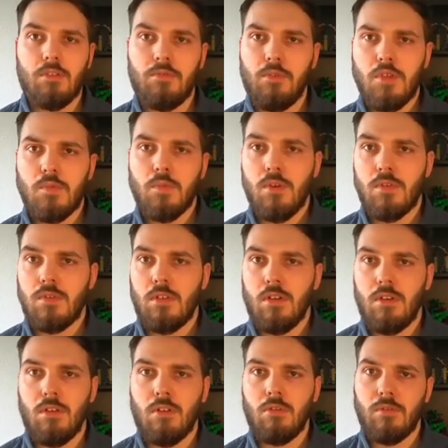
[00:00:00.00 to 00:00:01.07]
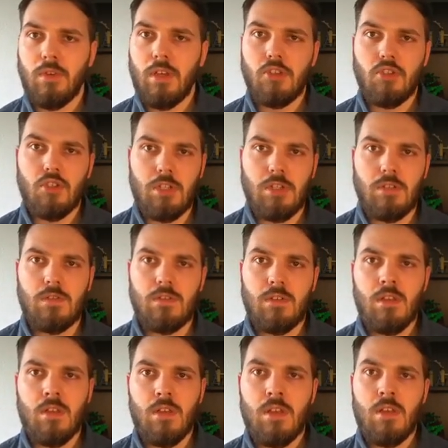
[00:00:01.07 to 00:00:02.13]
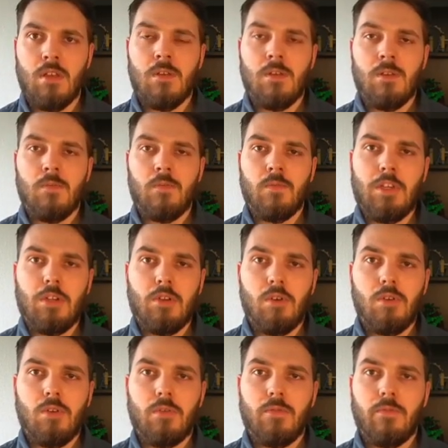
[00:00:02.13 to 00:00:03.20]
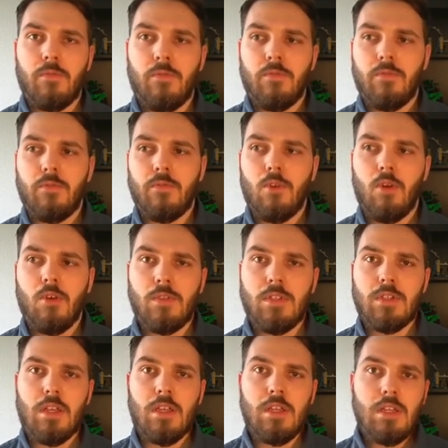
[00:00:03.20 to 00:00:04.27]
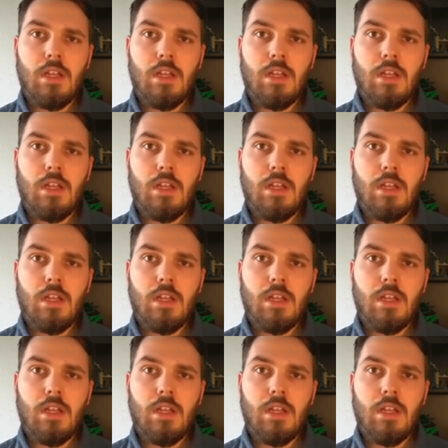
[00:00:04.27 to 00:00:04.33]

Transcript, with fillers: This is this is made with Traefik. It's like a reverse proxy,